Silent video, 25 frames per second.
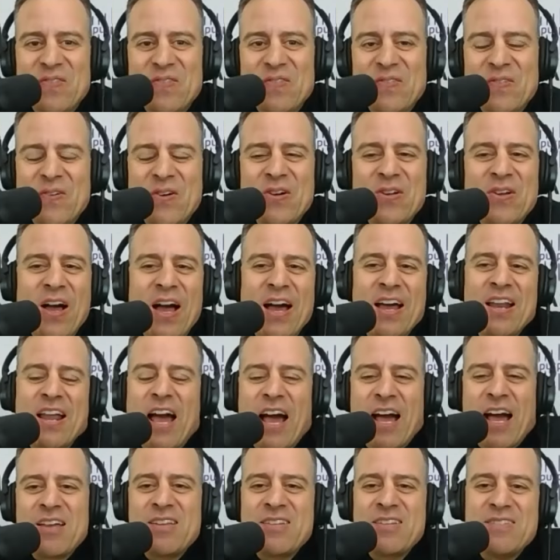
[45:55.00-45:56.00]
Well, I,
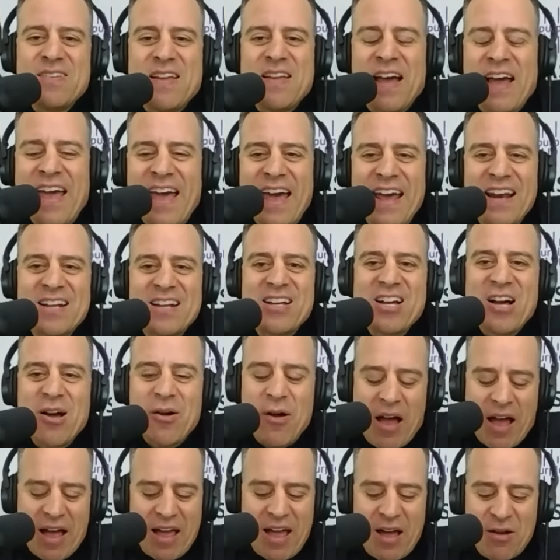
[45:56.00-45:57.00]
I, I had a
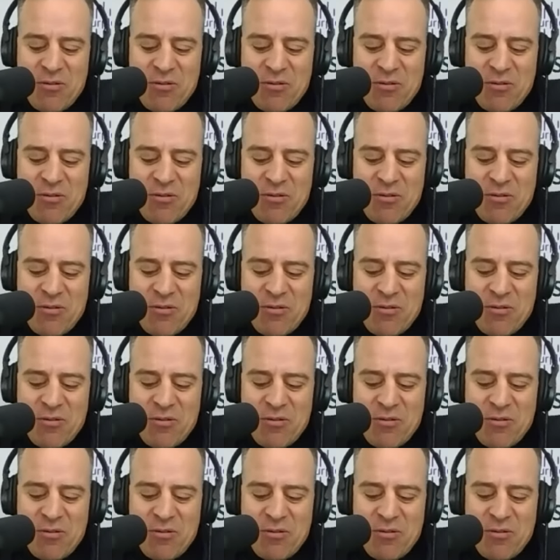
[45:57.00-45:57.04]
couple, I,